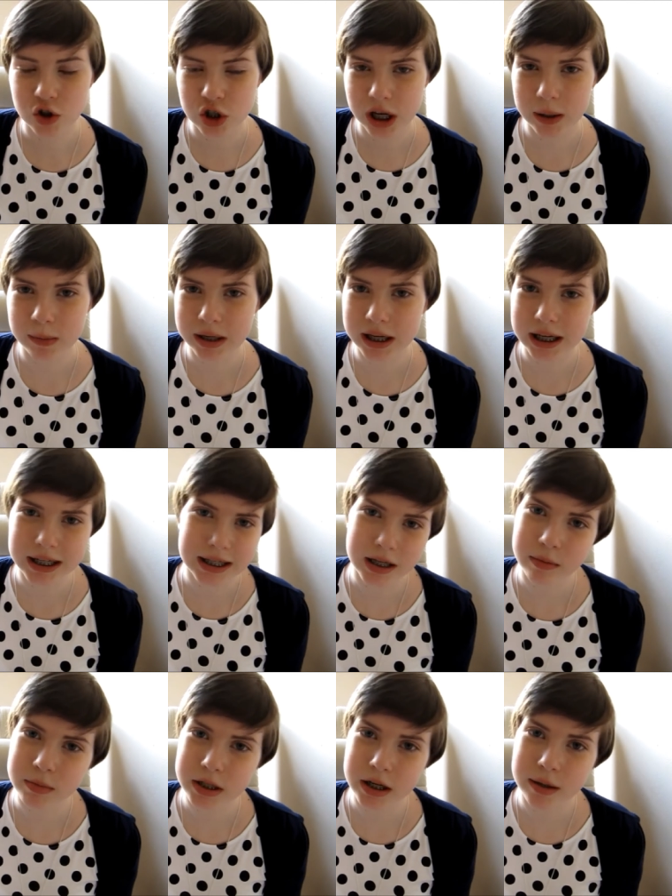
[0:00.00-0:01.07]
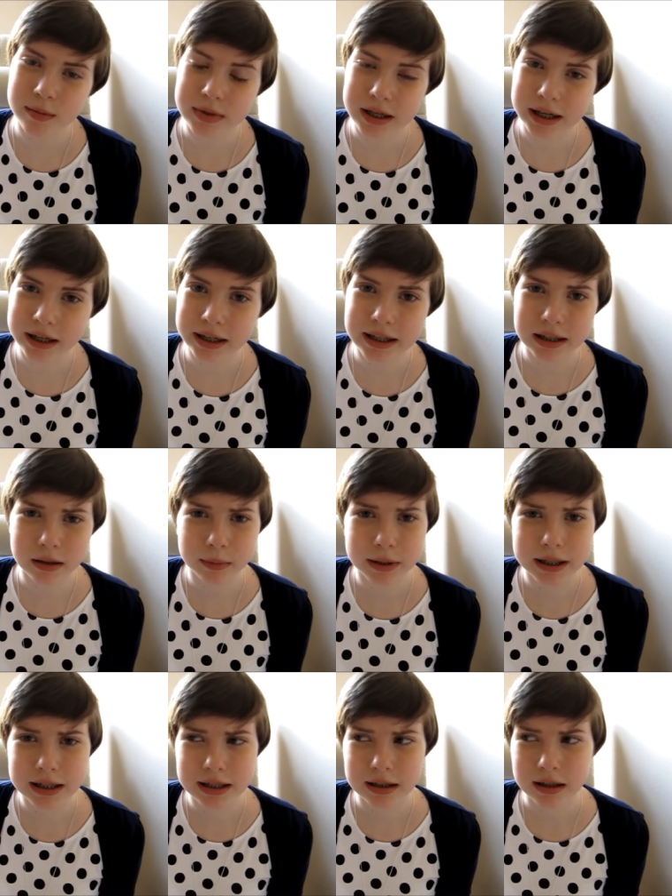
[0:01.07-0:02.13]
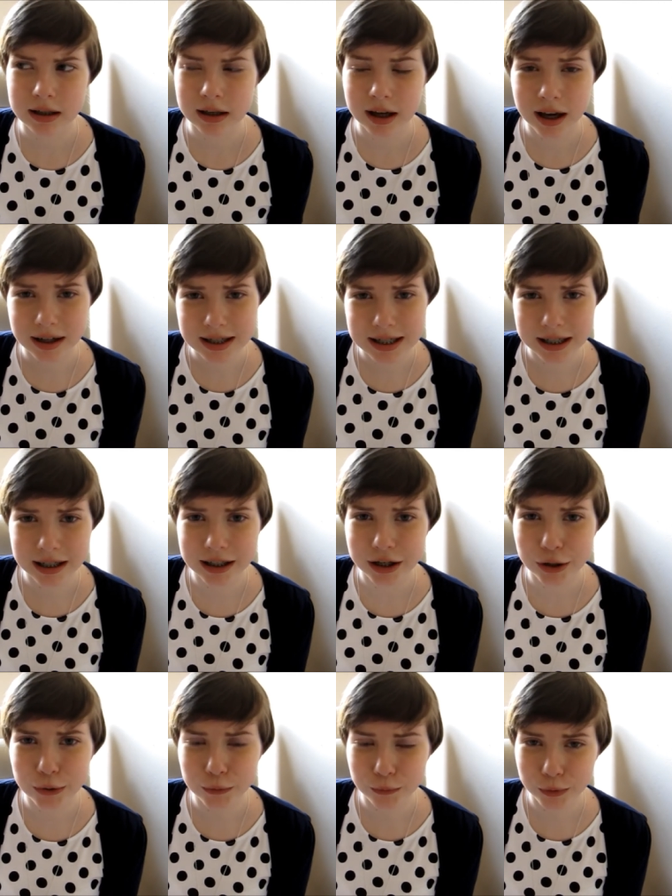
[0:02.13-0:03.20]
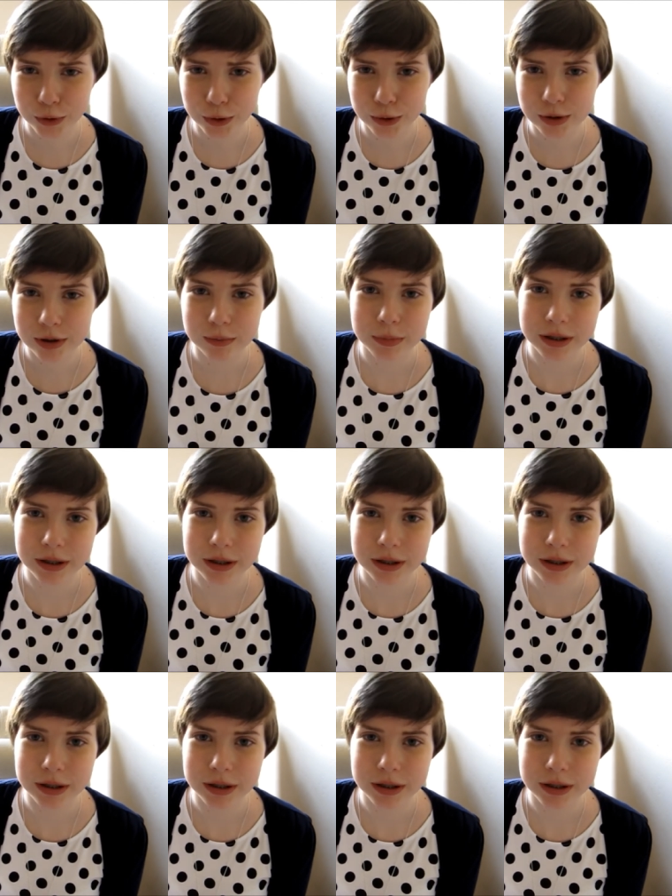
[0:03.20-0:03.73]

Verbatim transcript: Jamie is sometimes a little bit cutting and rude,